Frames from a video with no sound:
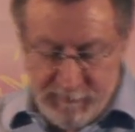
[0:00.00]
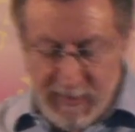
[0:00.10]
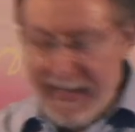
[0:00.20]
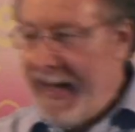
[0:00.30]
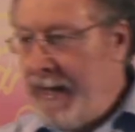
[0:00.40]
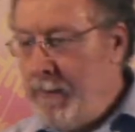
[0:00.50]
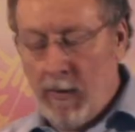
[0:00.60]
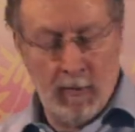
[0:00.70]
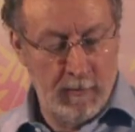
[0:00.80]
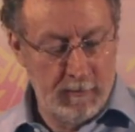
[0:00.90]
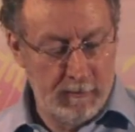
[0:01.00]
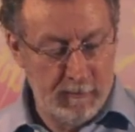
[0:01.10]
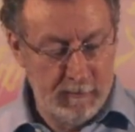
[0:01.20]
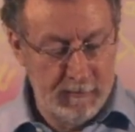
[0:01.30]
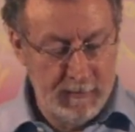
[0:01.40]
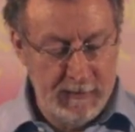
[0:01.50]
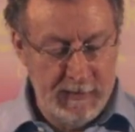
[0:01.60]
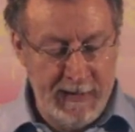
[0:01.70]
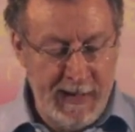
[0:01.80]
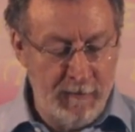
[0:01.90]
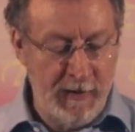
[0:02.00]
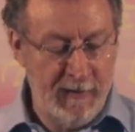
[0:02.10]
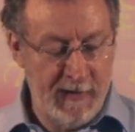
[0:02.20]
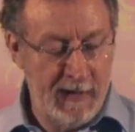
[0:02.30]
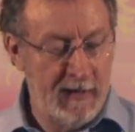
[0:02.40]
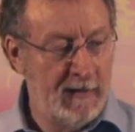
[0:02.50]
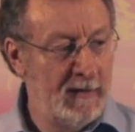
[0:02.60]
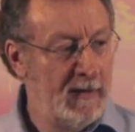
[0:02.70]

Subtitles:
label in everything,